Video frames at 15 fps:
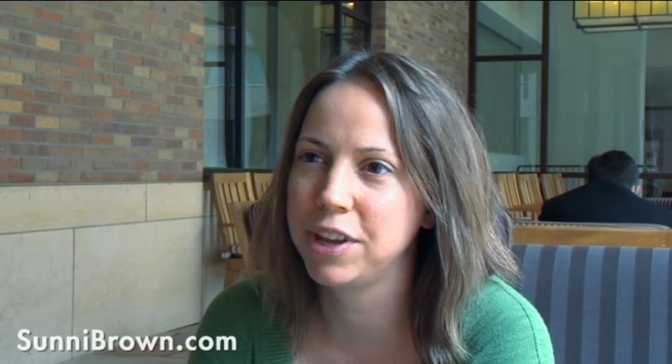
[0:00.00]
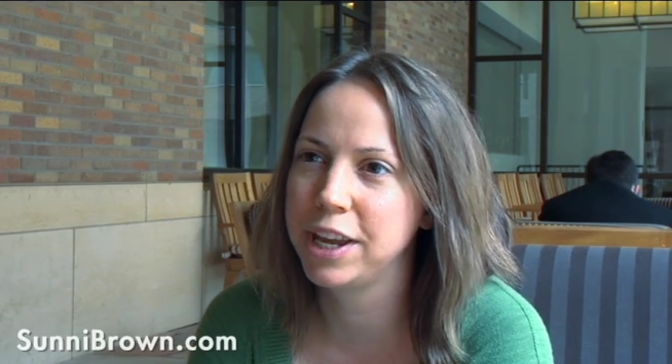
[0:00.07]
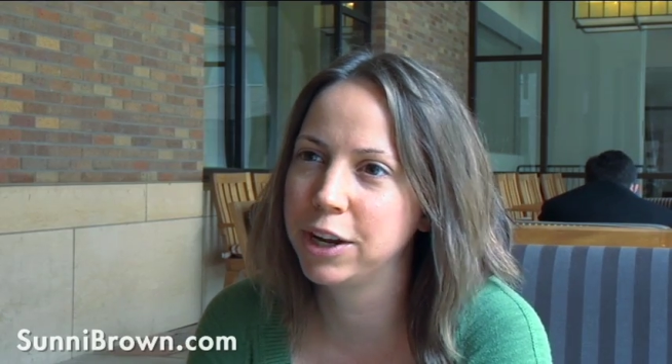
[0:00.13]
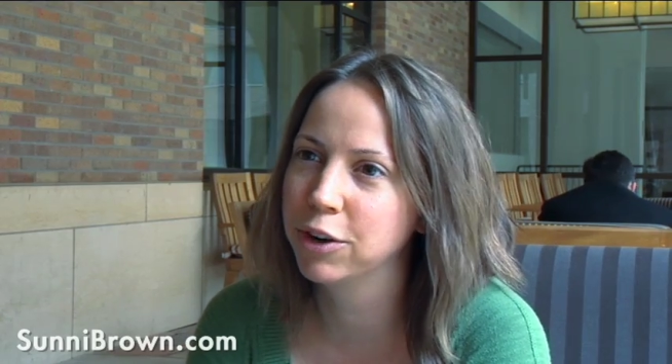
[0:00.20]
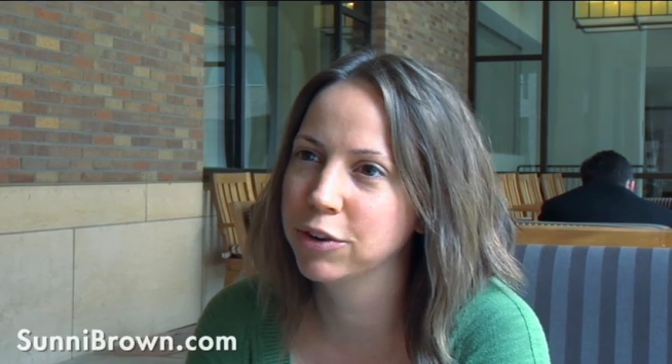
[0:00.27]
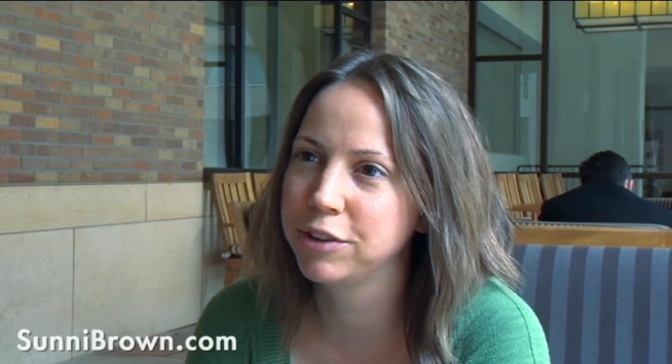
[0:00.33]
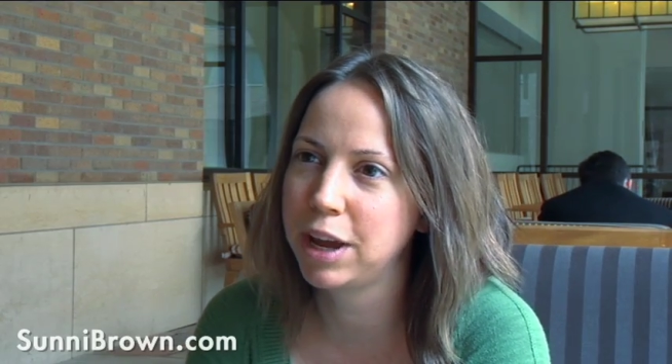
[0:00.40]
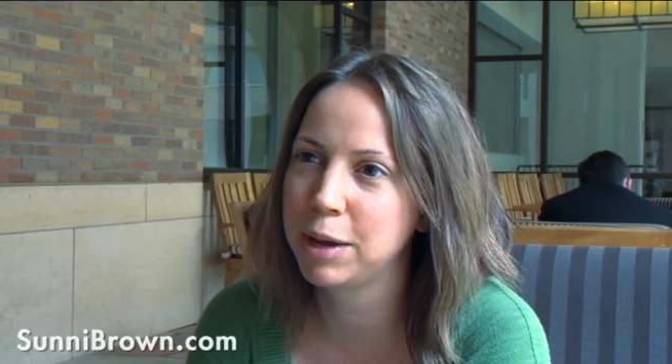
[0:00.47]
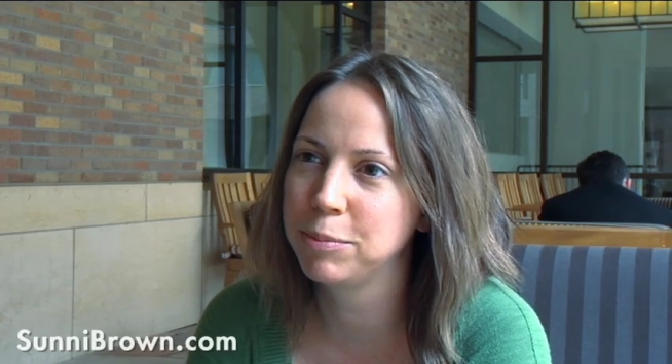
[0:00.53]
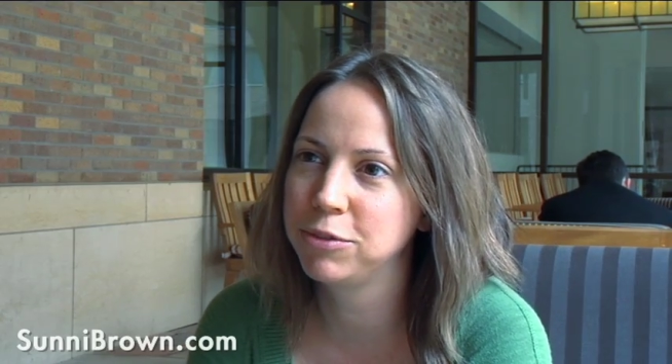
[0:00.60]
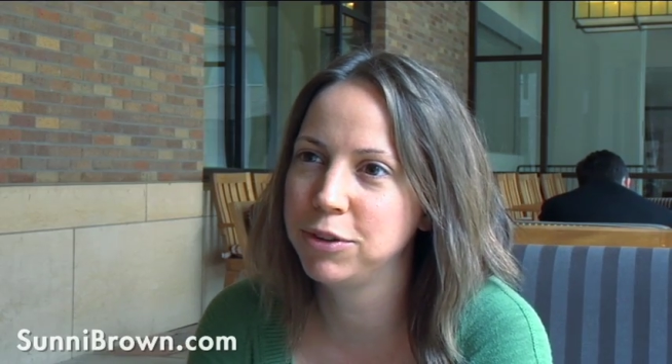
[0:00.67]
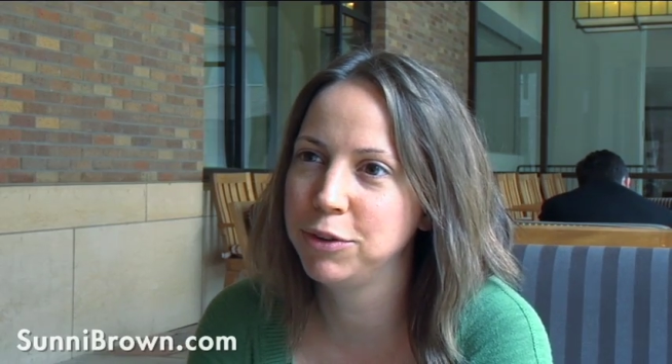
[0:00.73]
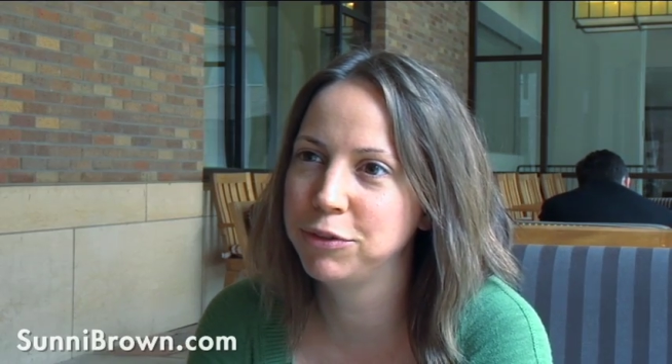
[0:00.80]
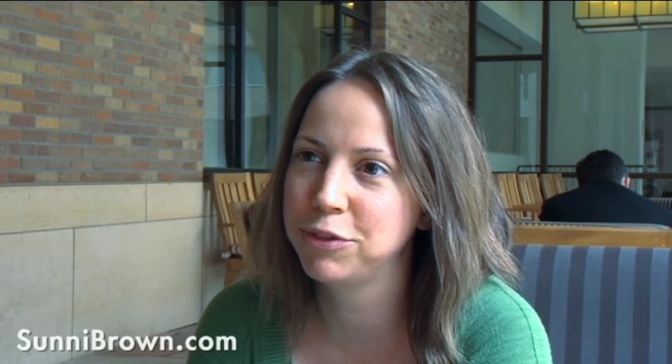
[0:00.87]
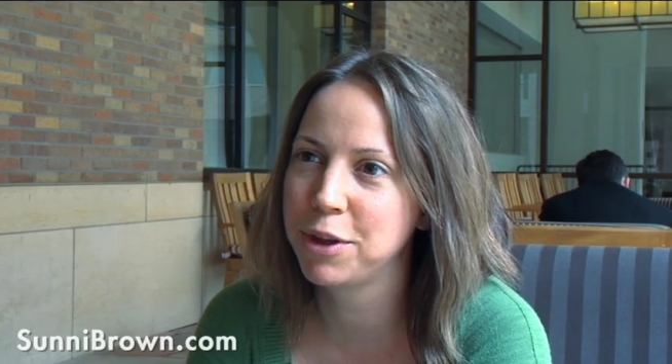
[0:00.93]
inker types
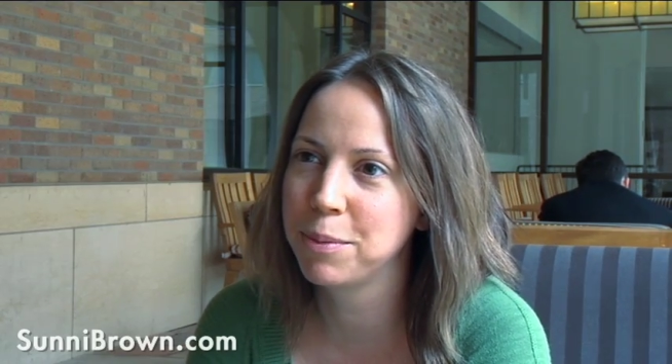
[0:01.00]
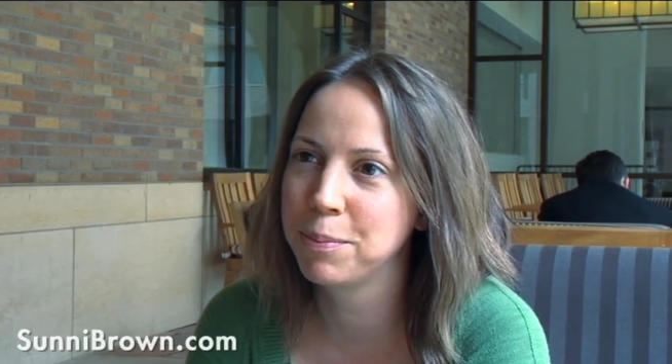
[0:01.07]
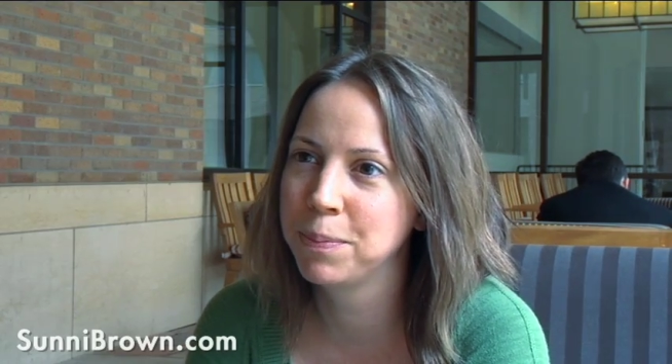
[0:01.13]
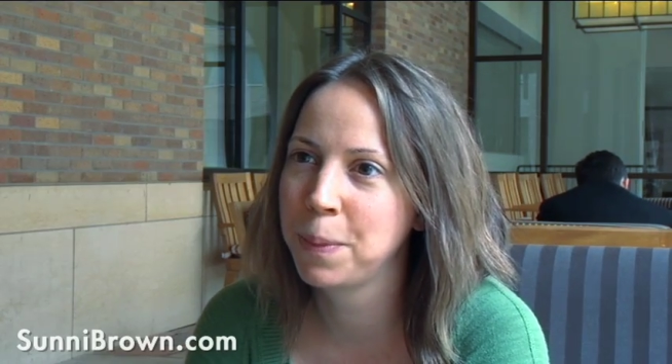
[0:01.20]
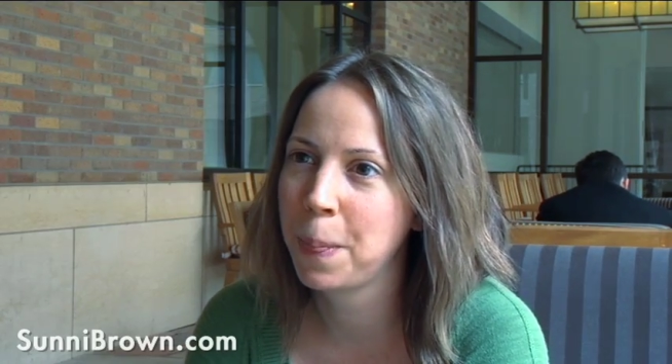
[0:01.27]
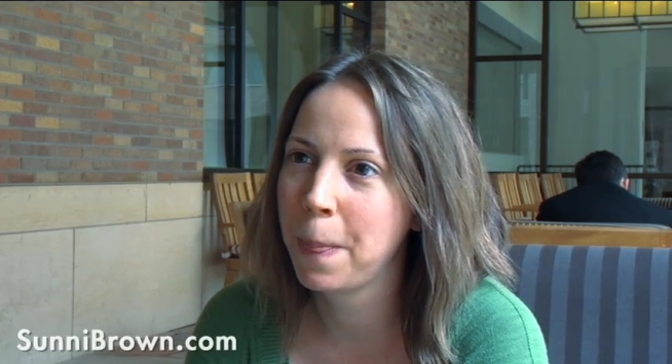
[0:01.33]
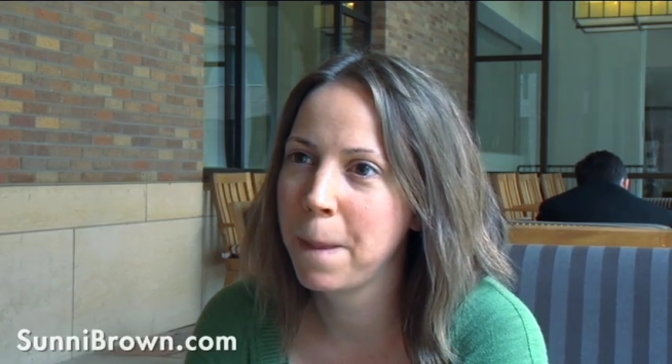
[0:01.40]
use them.